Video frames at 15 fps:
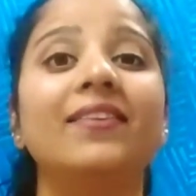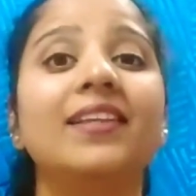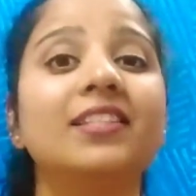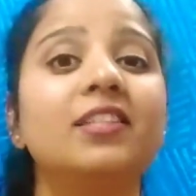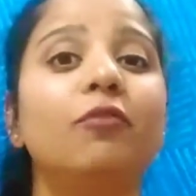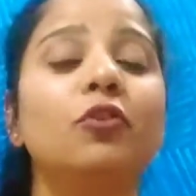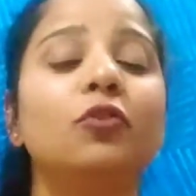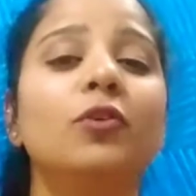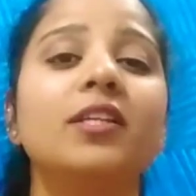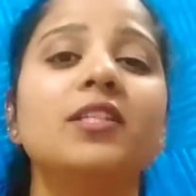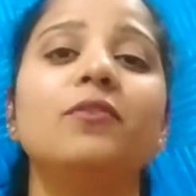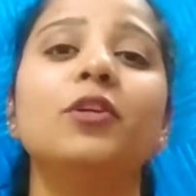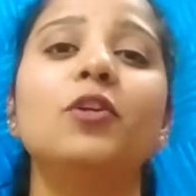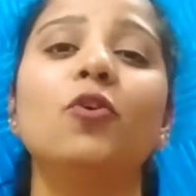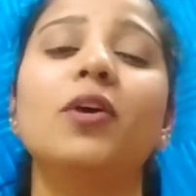That's it for
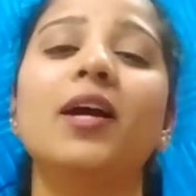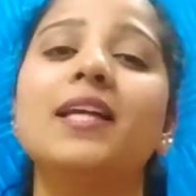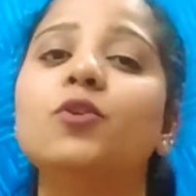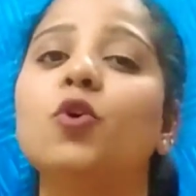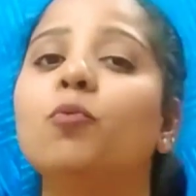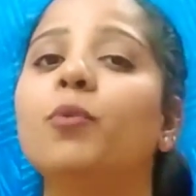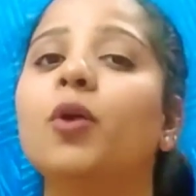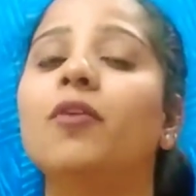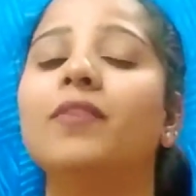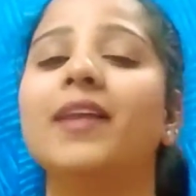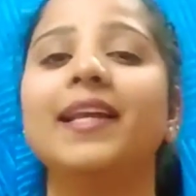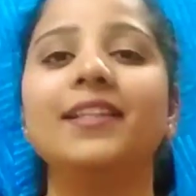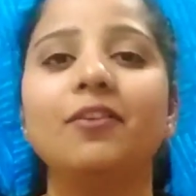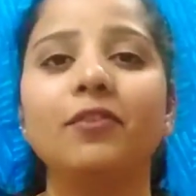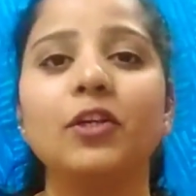today's video, guys. Hope you have
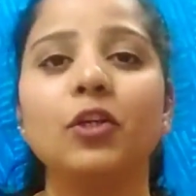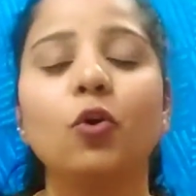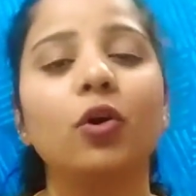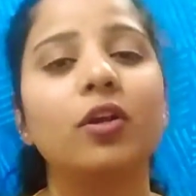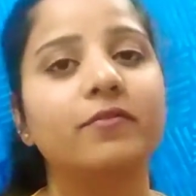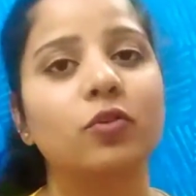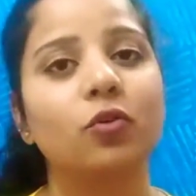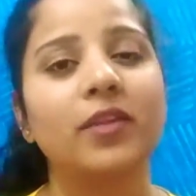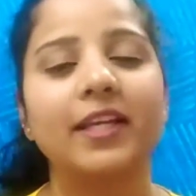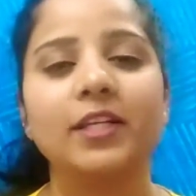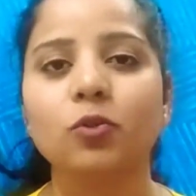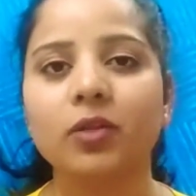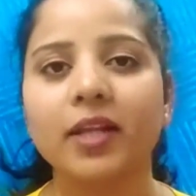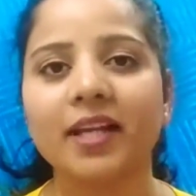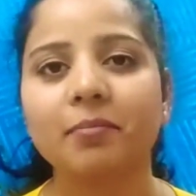liked the video. If so,
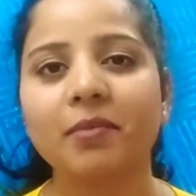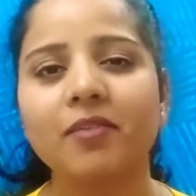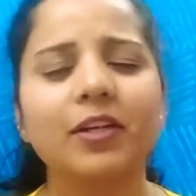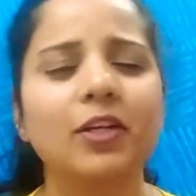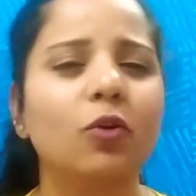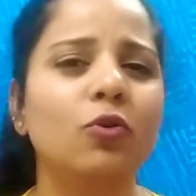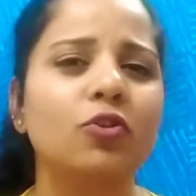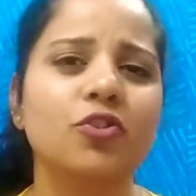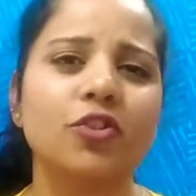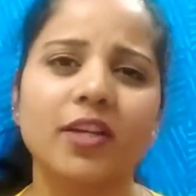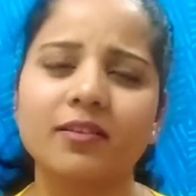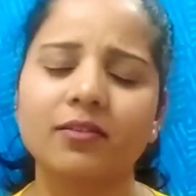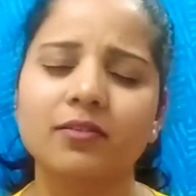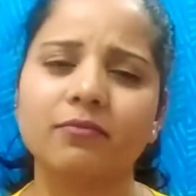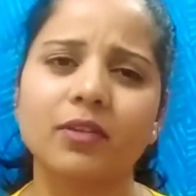then do like my video,
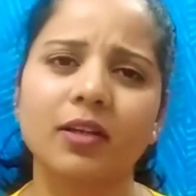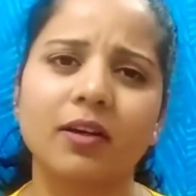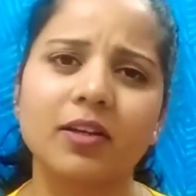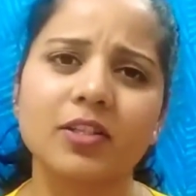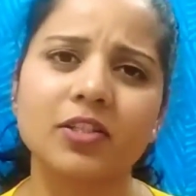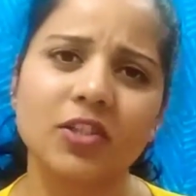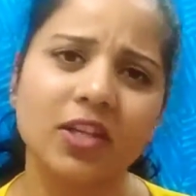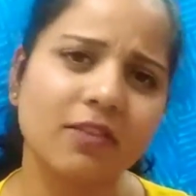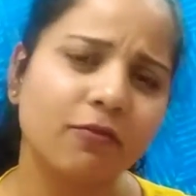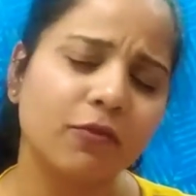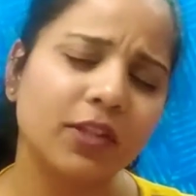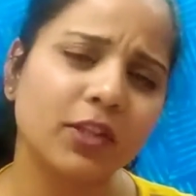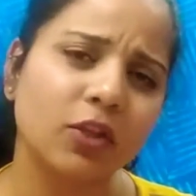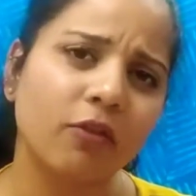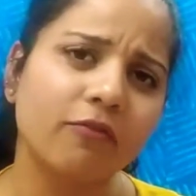share it
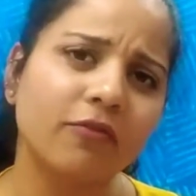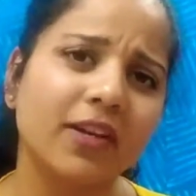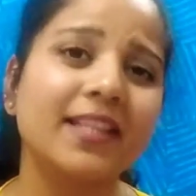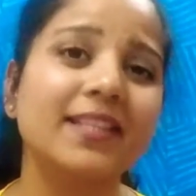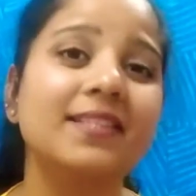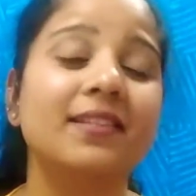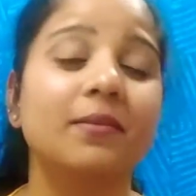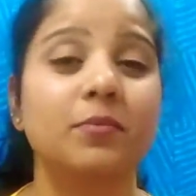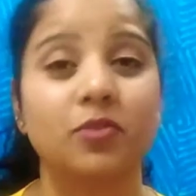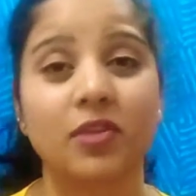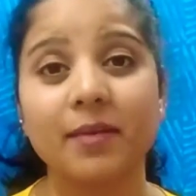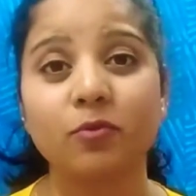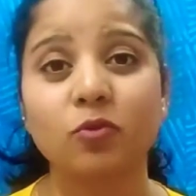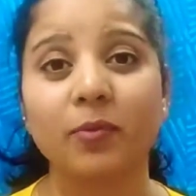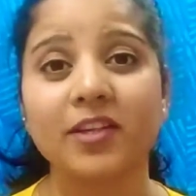with your friends,
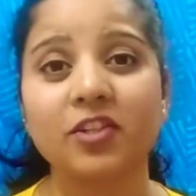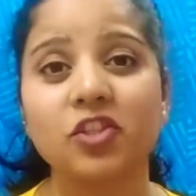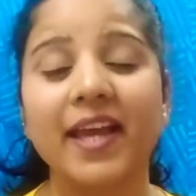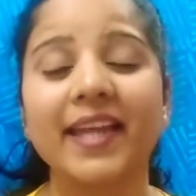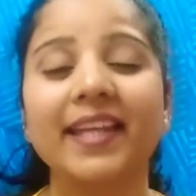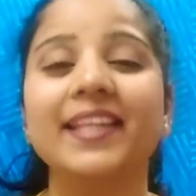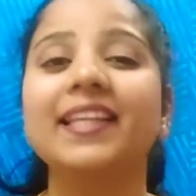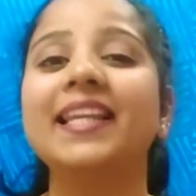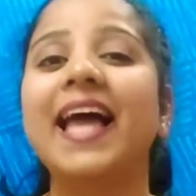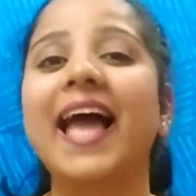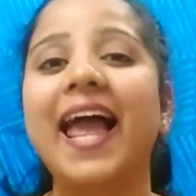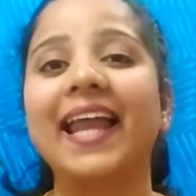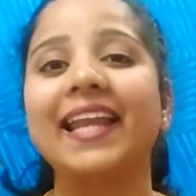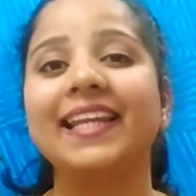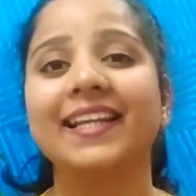subscribe to my channel
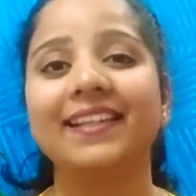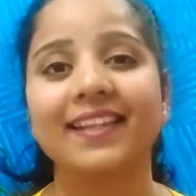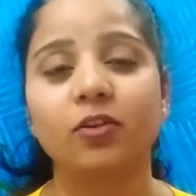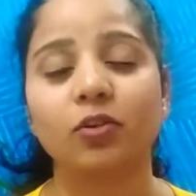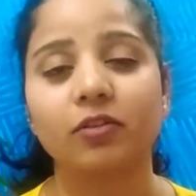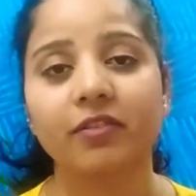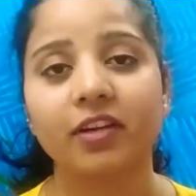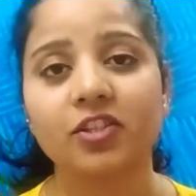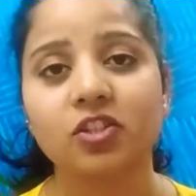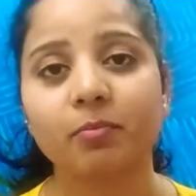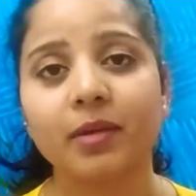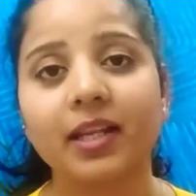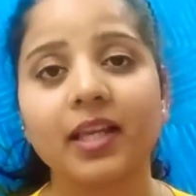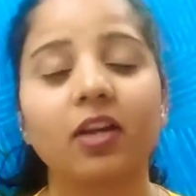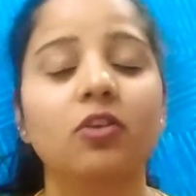and hit the
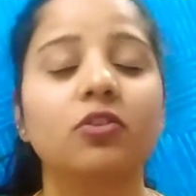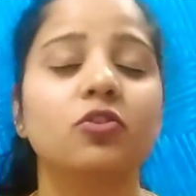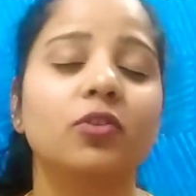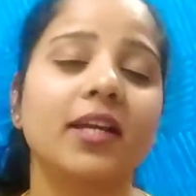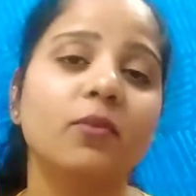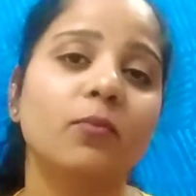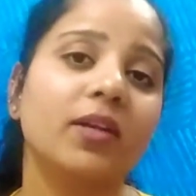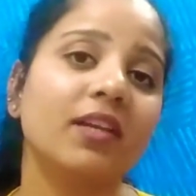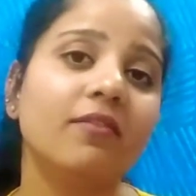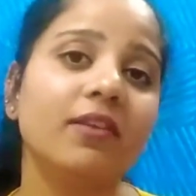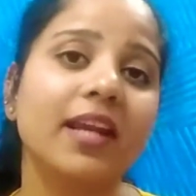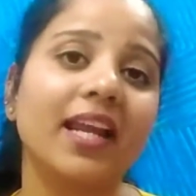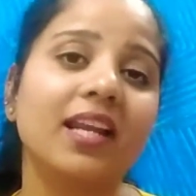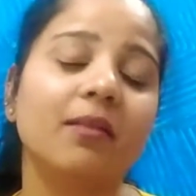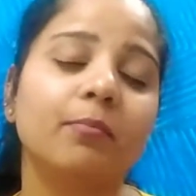notification bell icon so that
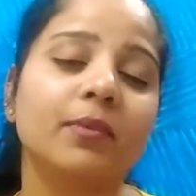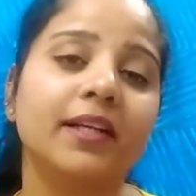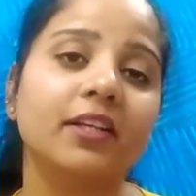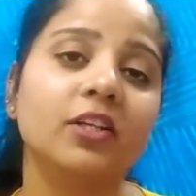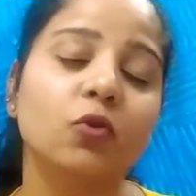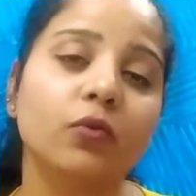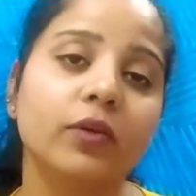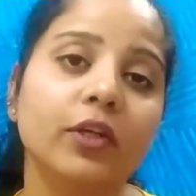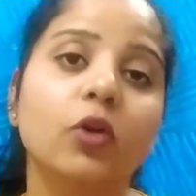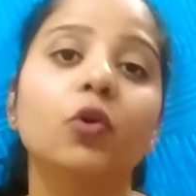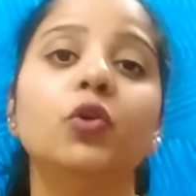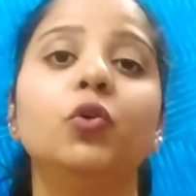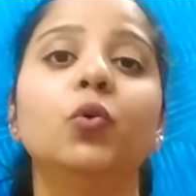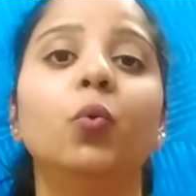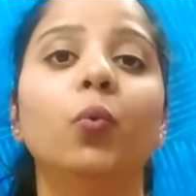whenever I'll upload a new
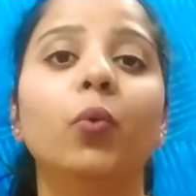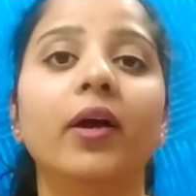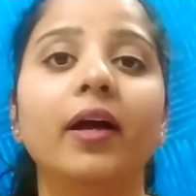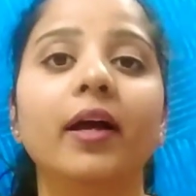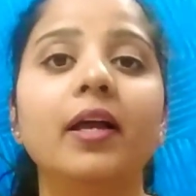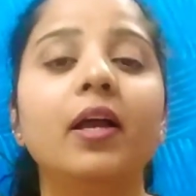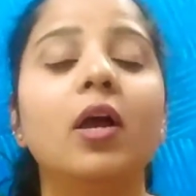video, you